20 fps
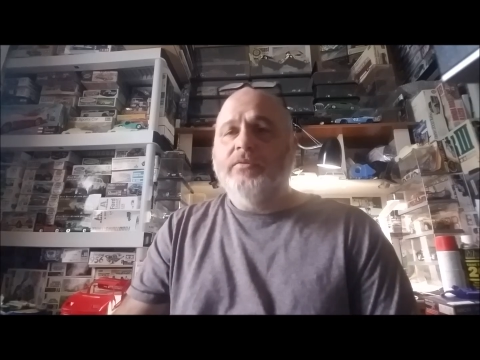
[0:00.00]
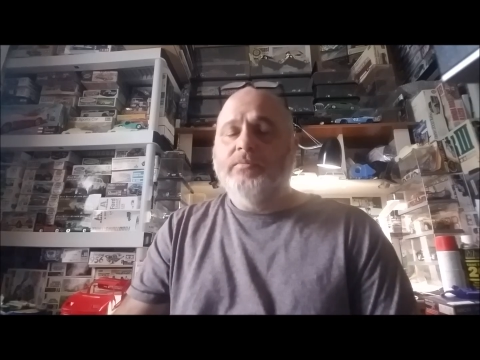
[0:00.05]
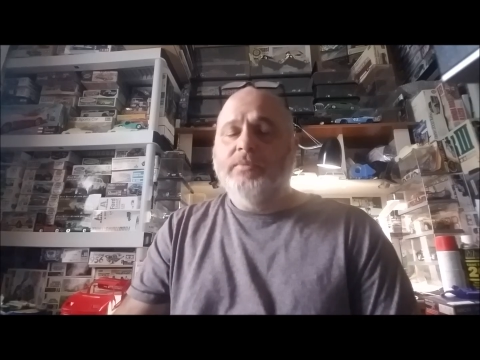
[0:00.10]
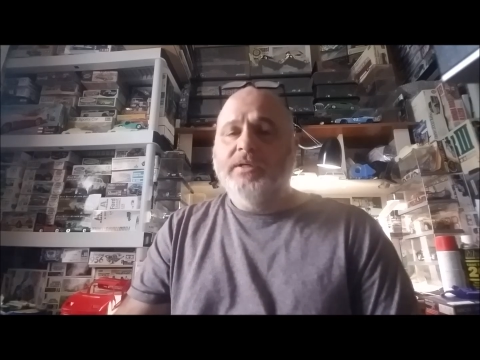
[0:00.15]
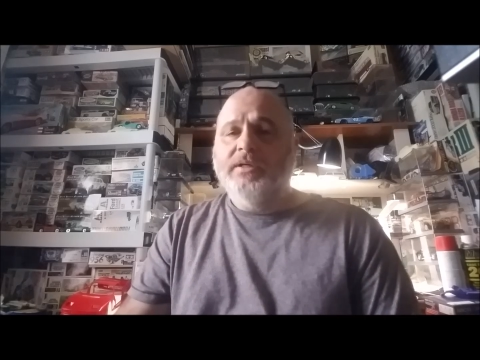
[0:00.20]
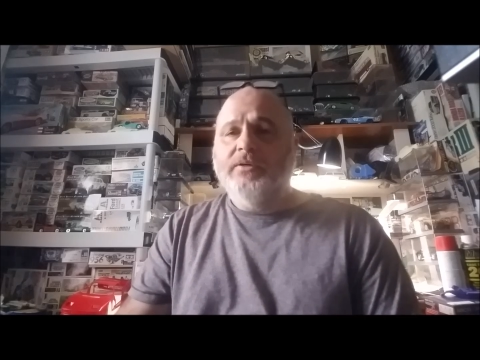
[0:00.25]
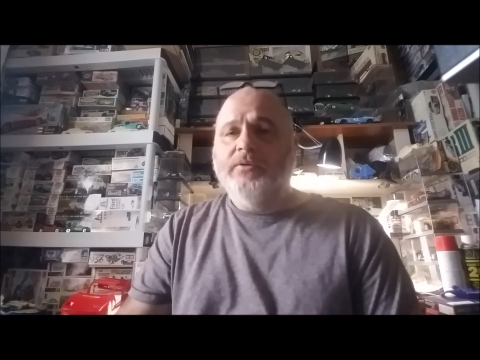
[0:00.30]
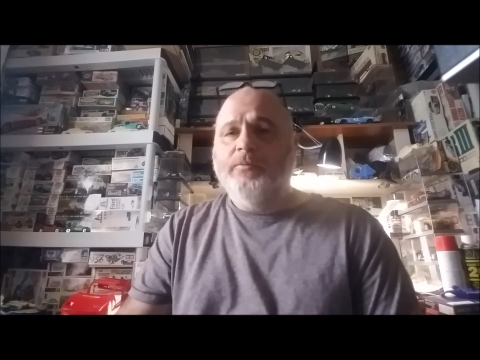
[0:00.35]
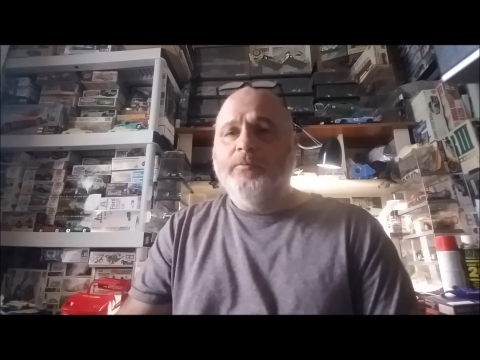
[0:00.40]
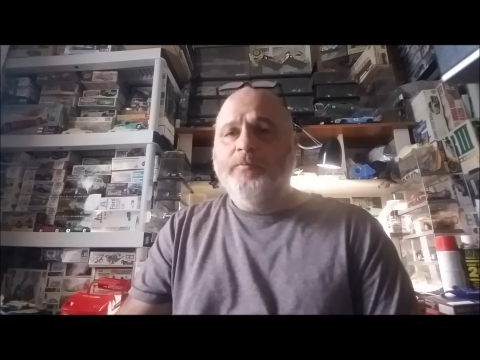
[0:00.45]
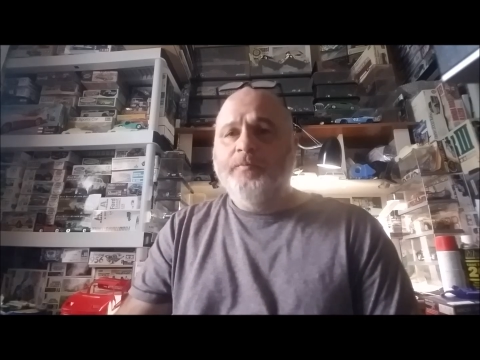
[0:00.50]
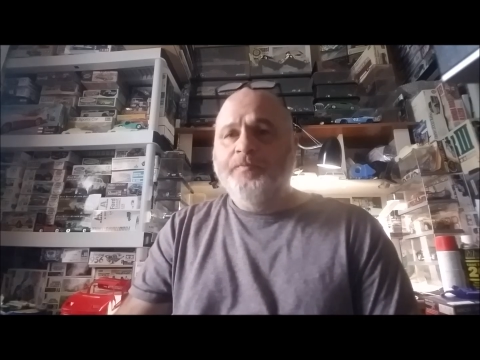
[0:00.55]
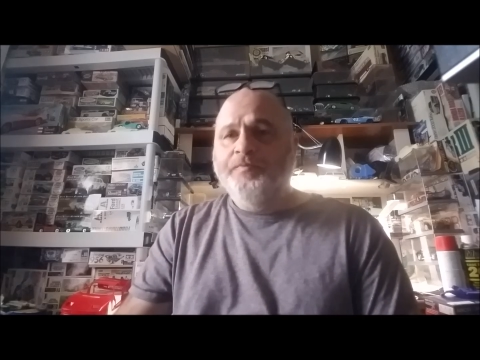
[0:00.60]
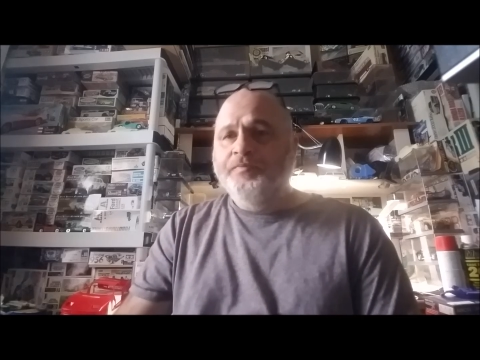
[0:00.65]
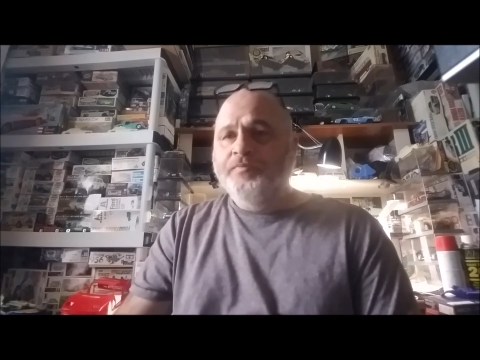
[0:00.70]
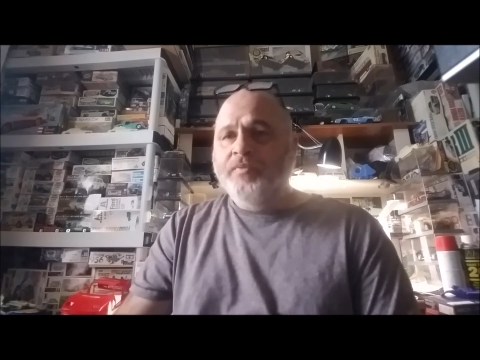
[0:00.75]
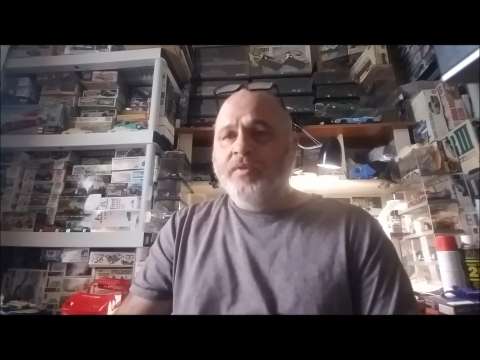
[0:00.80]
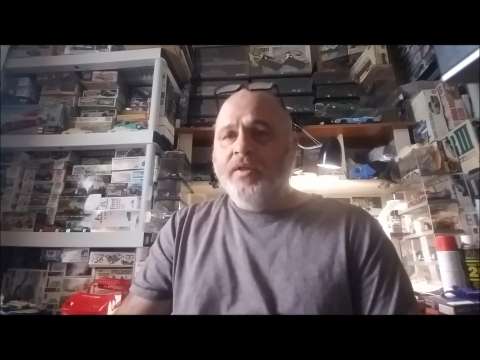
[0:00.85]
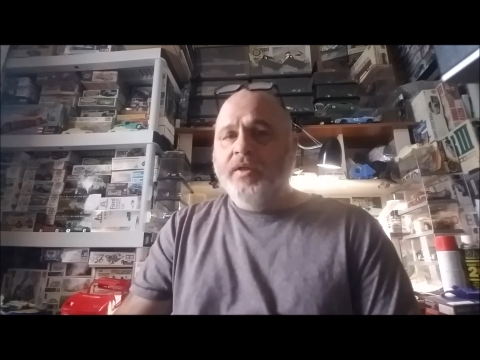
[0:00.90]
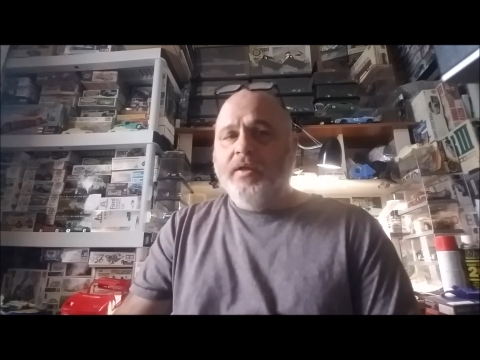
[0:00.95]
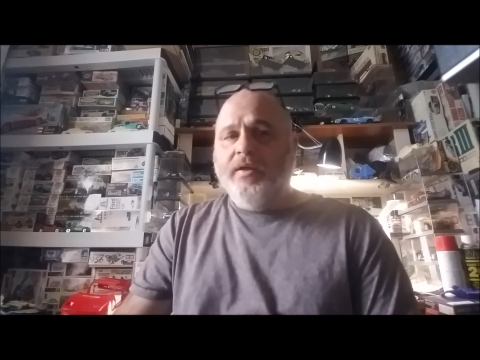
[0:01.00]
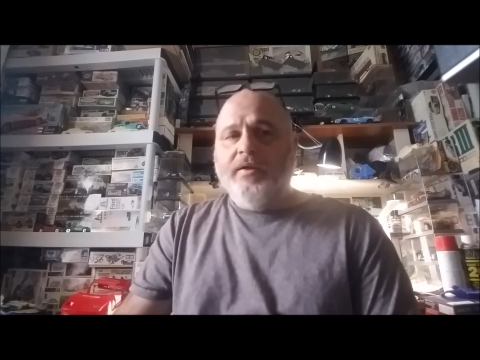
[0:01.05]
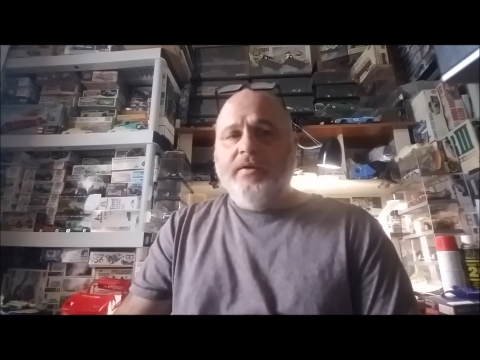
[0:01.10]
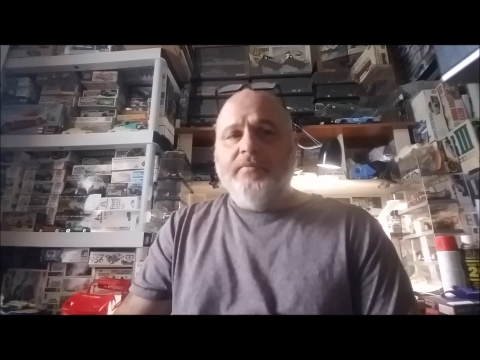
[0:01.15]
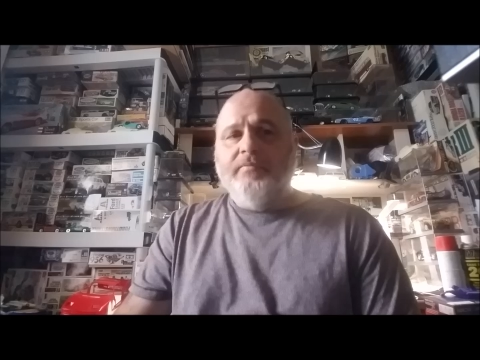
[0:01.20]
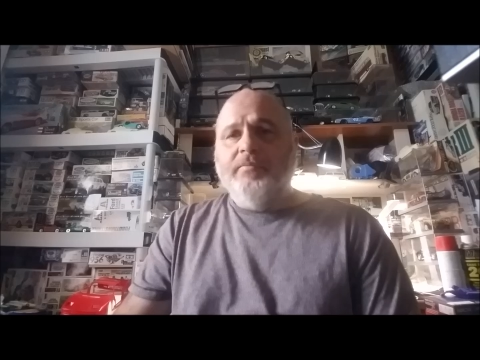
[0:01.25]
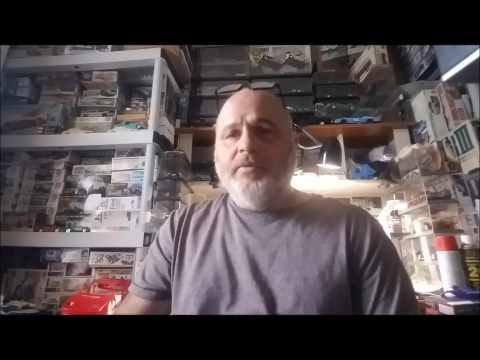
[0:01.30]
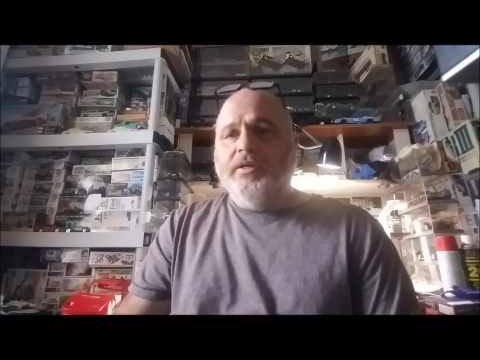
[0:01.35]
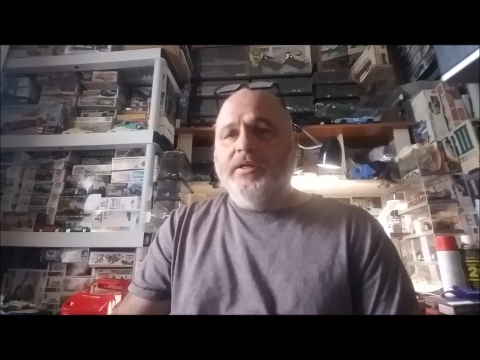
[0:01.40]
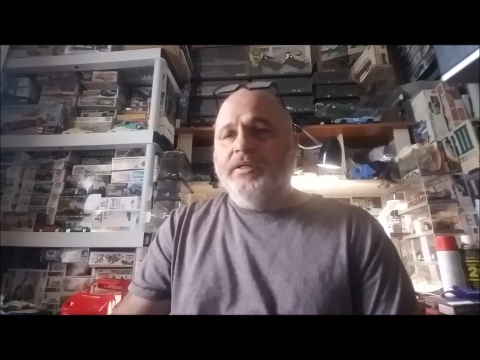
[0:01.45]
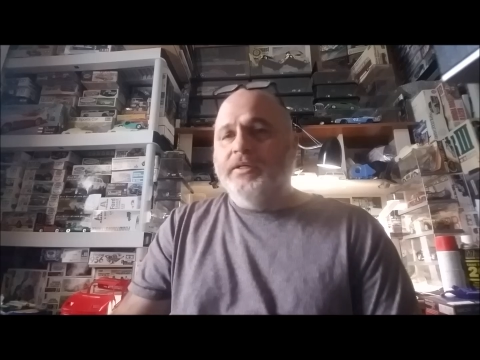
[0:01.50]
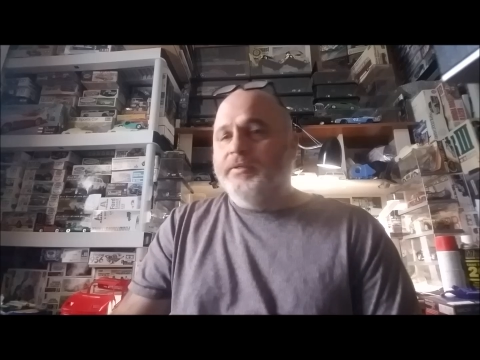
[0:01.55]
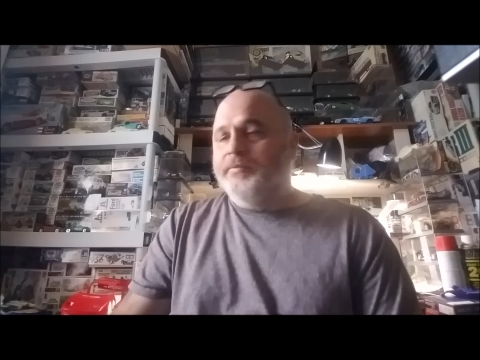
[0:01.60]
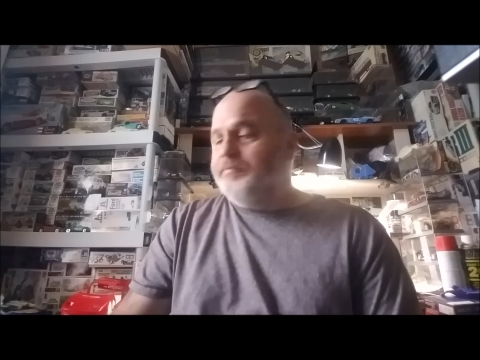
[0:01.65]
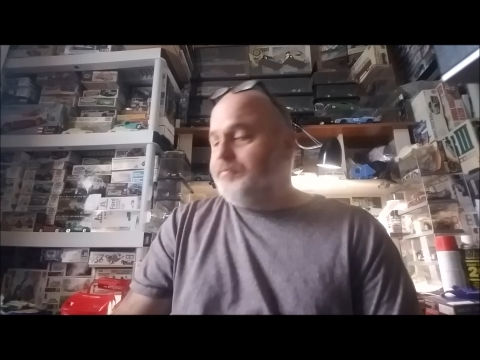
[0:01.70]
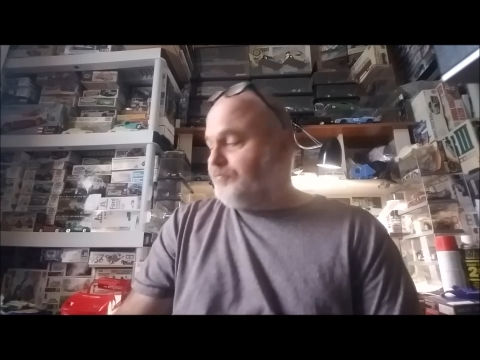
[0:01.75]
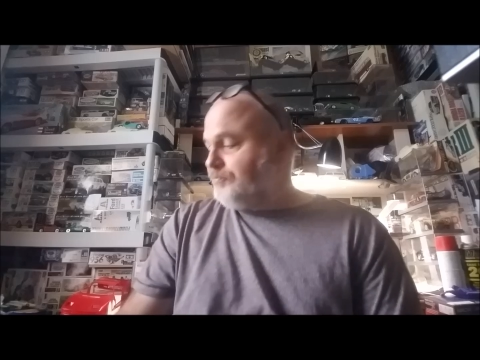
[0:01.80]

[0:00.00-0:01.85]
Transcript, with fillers: build but uh,